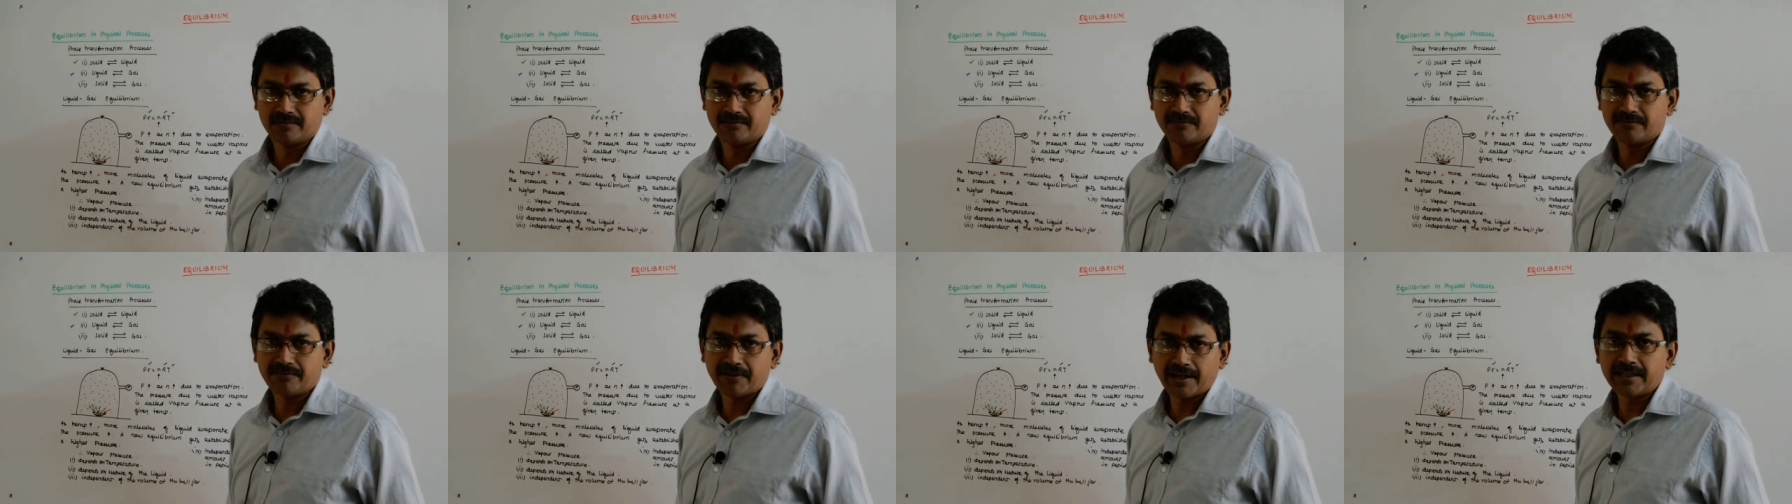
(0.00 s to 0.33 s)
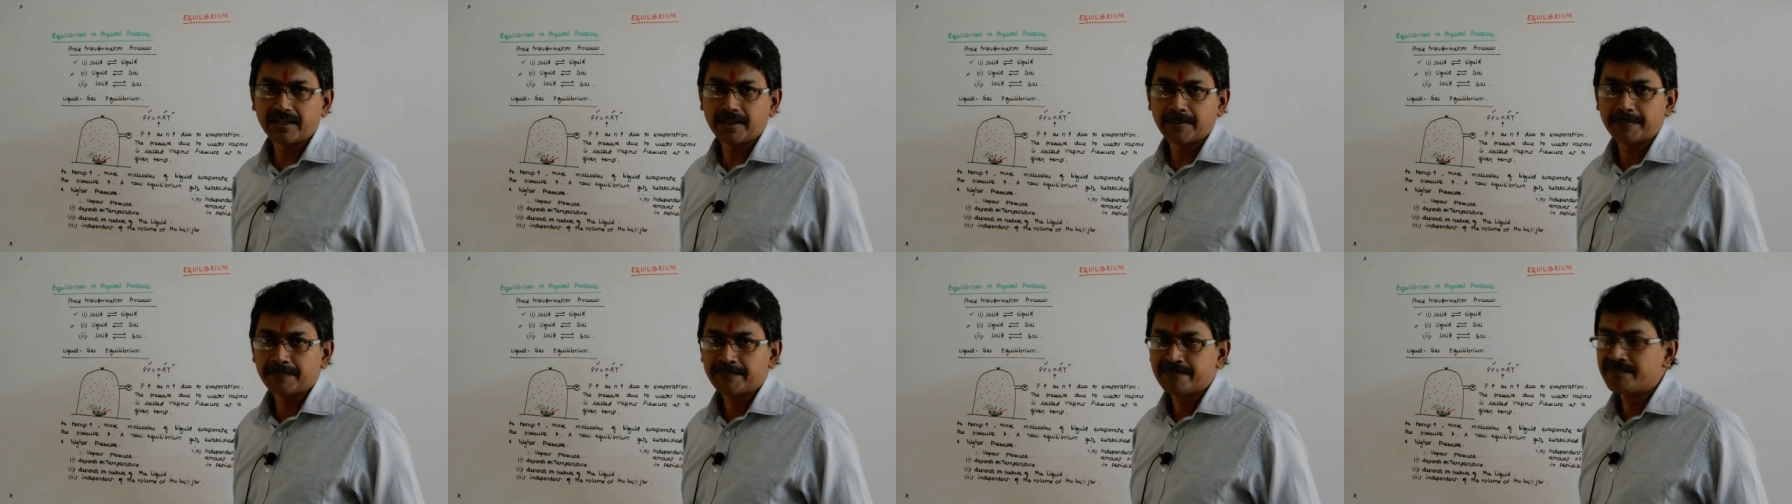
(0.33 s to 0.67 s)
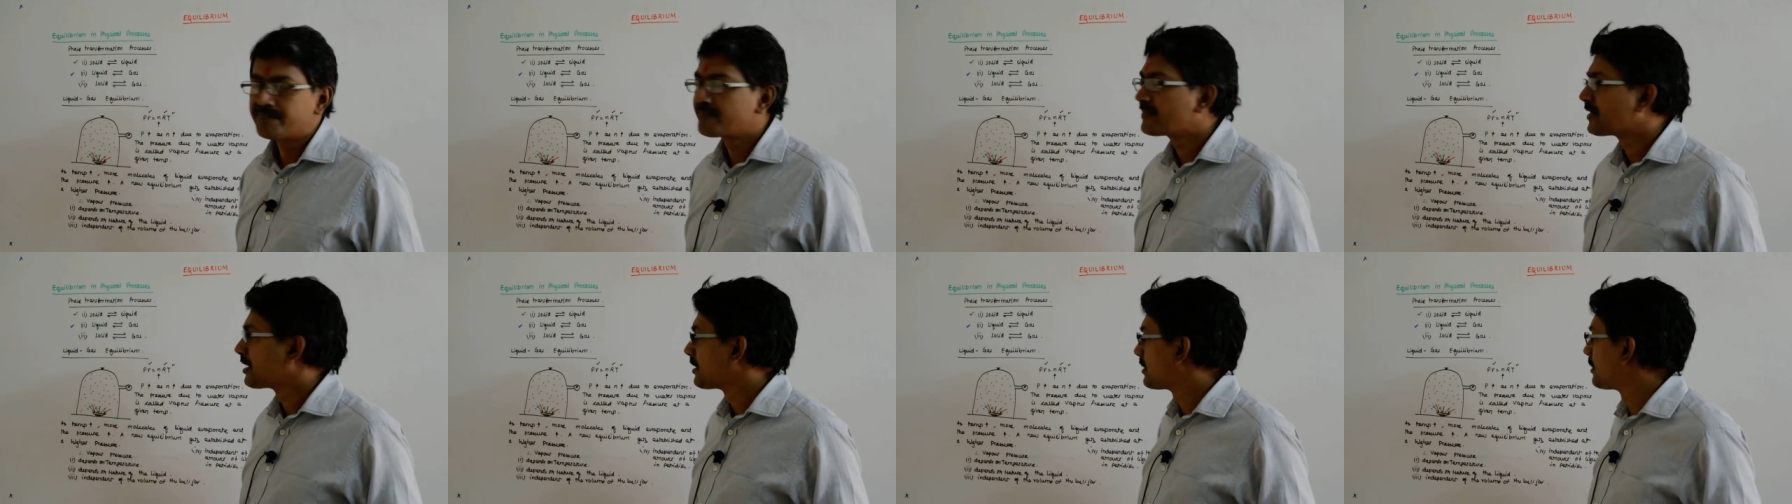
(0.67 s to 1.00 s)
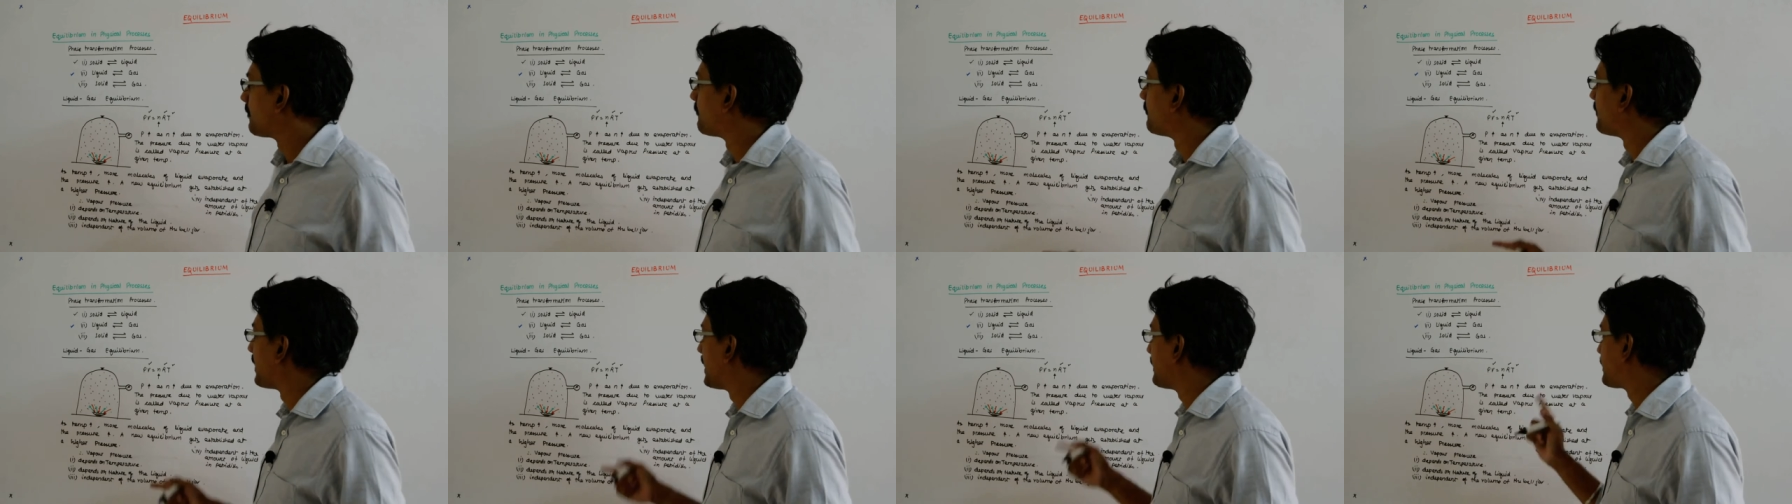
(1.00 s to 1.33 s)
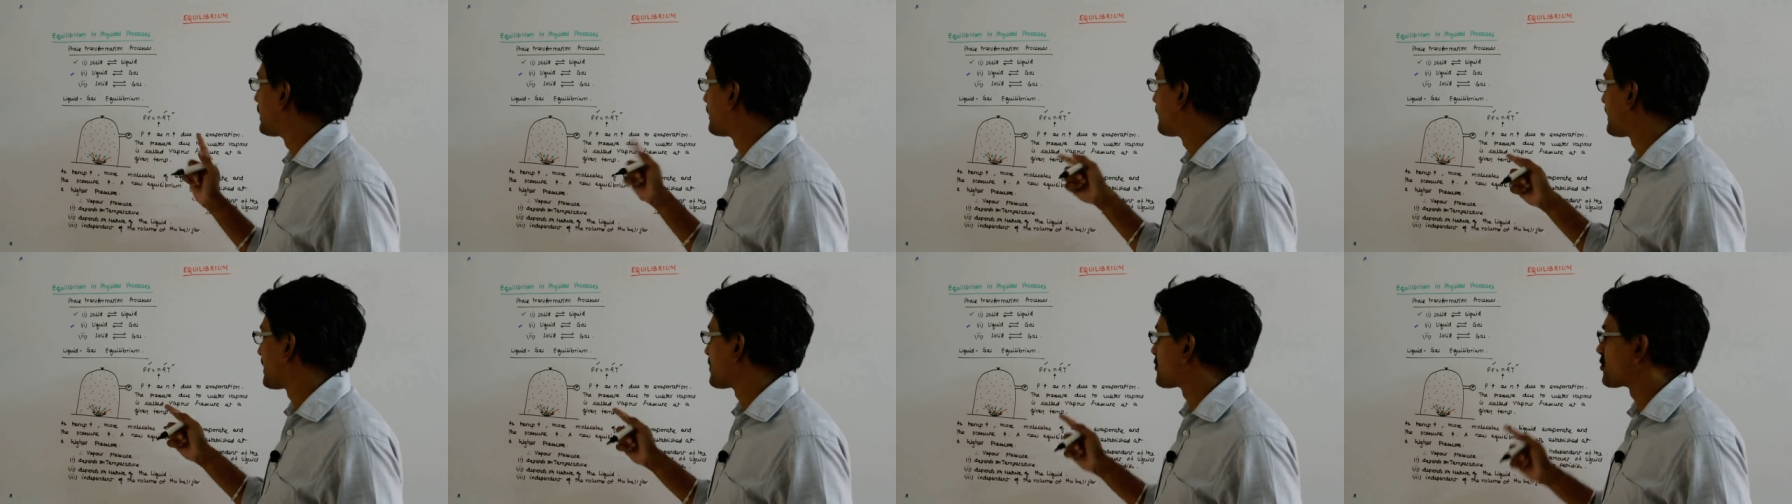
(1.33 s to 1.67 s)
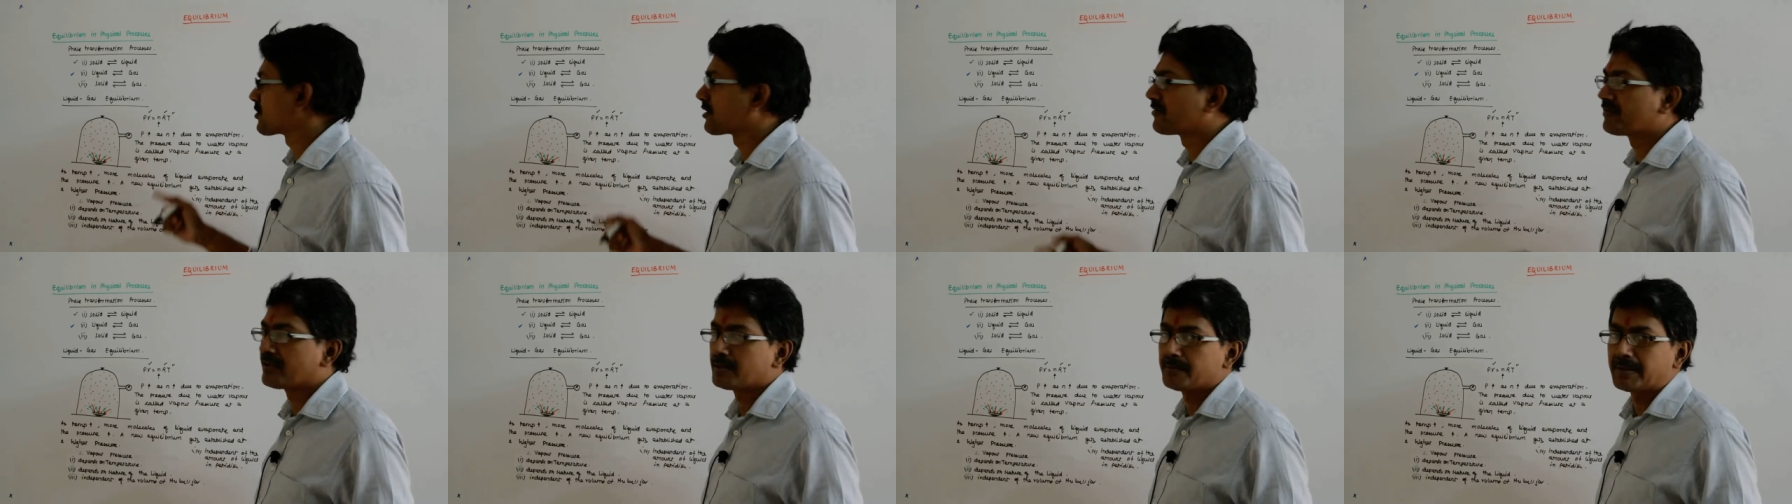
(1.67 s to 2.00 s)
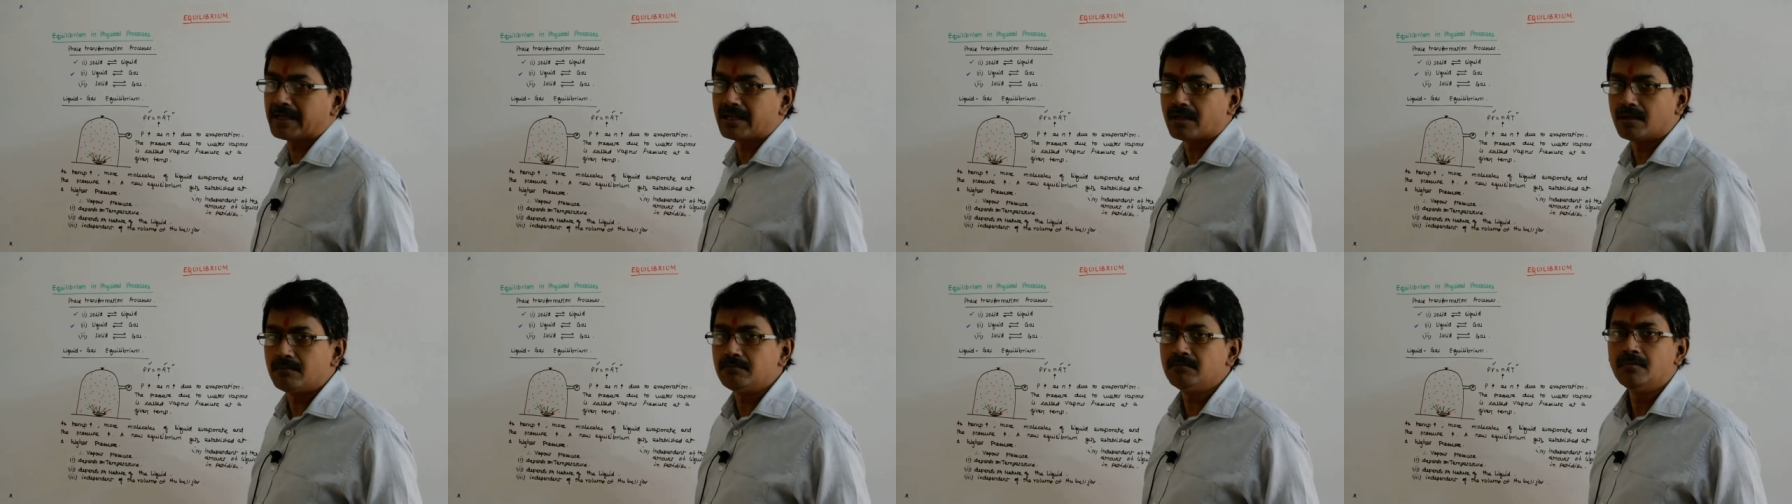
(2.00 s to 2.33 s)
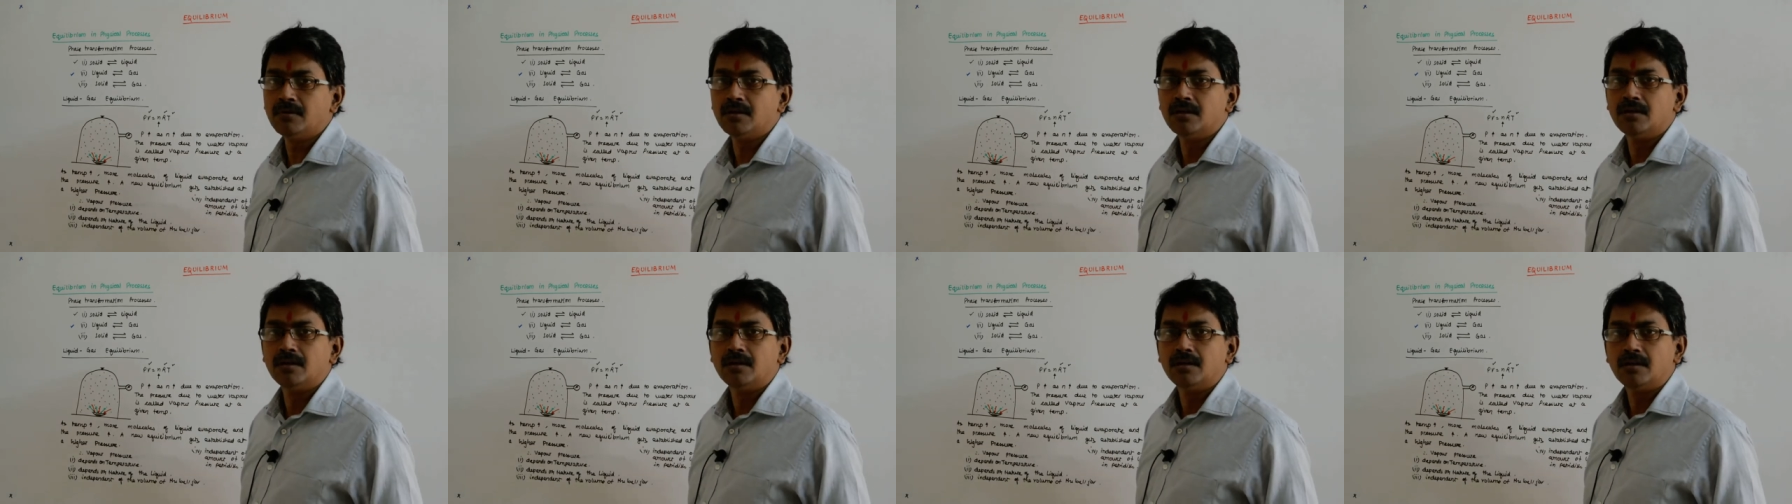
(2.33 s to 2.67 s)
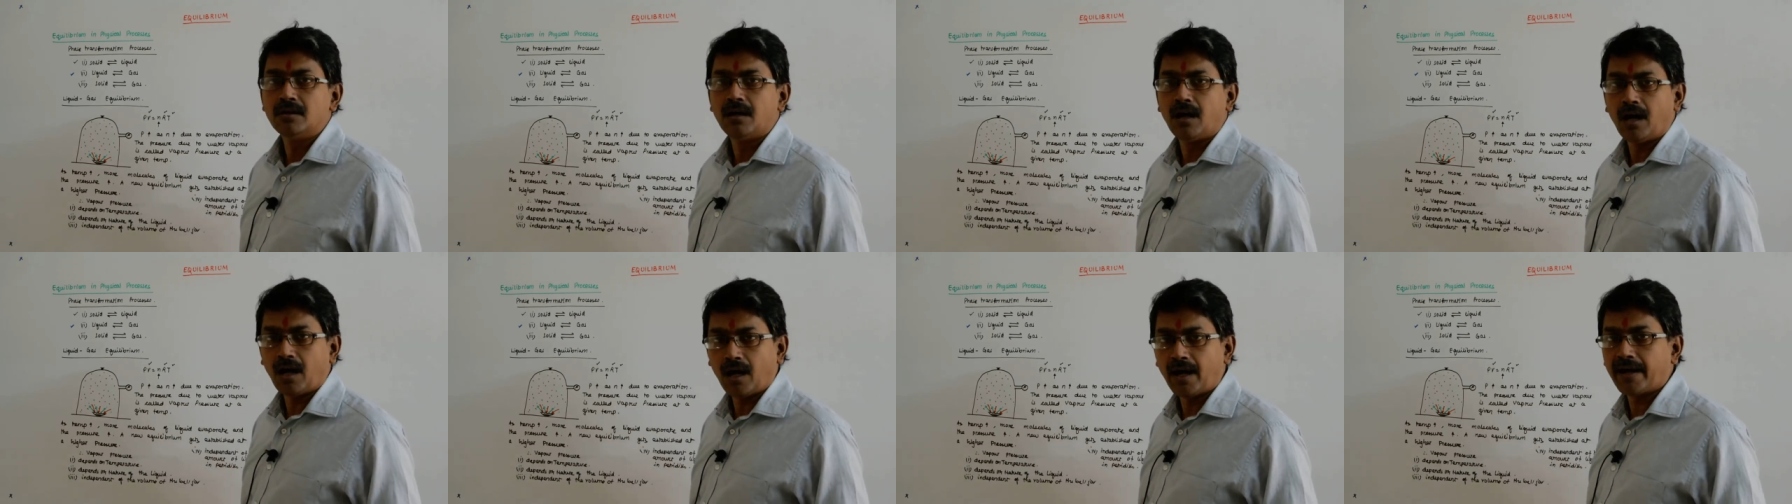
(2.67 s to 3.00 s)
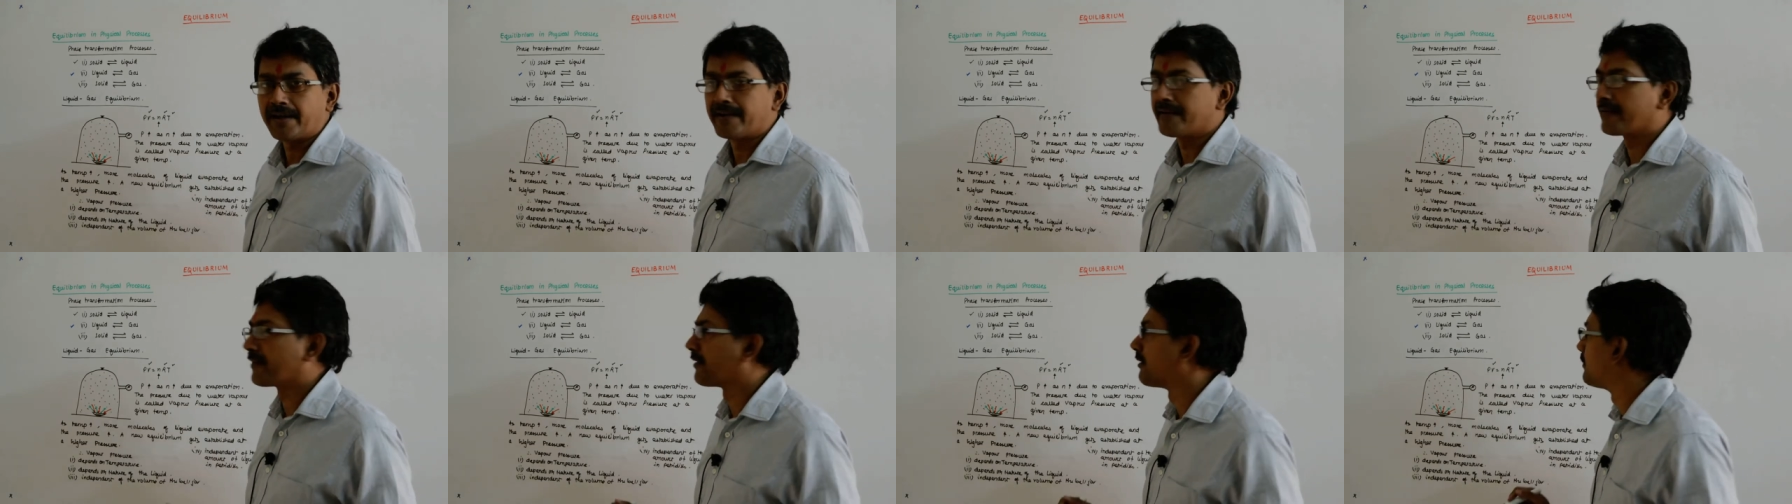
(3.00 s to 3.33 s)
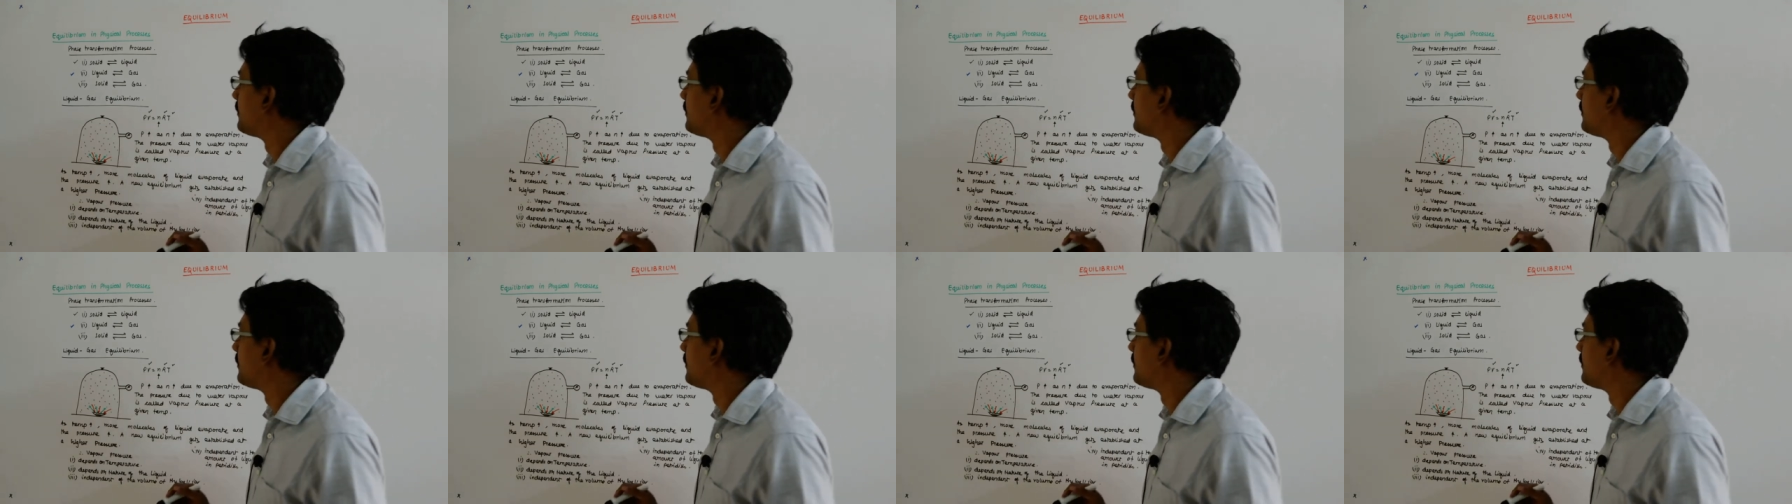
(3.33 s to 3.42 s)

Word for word: Fine. The vapor pressure will become higher.